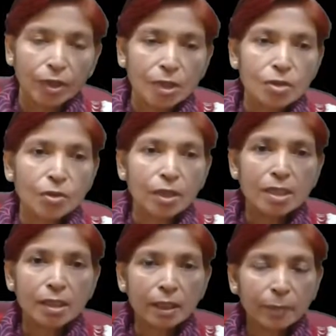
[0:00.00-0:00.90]
So
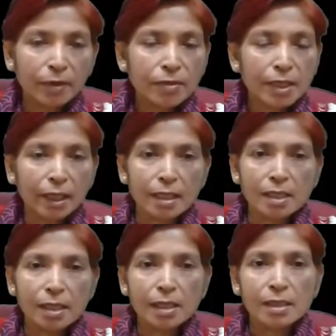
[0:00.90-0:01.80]
descriptive
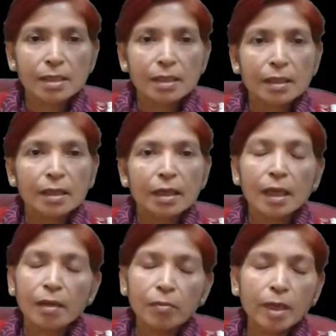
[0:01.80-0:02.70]
statistics
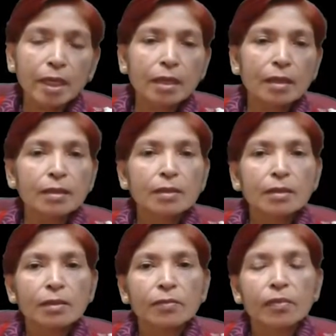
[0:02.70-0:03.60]
can be done
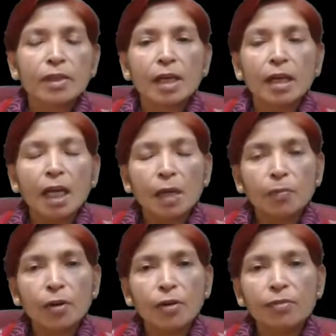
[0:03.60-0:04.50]
with the help
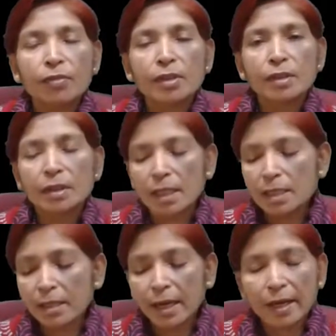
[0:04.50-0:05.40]
of
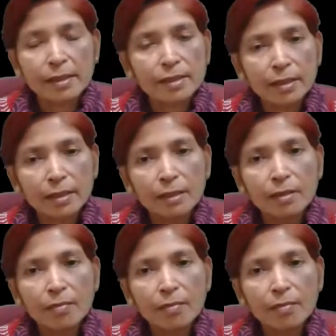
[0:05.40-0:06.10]
this Excel